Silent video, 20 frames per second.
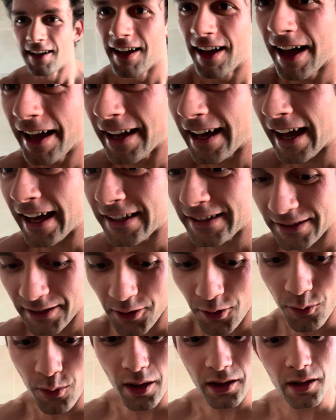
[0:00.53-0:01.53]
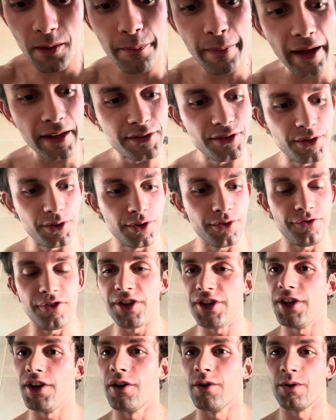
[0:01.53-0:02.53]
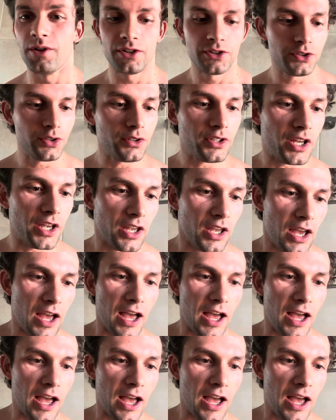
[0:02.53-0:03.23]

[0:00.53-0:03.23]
Hi guys, welcome back to a new video. Today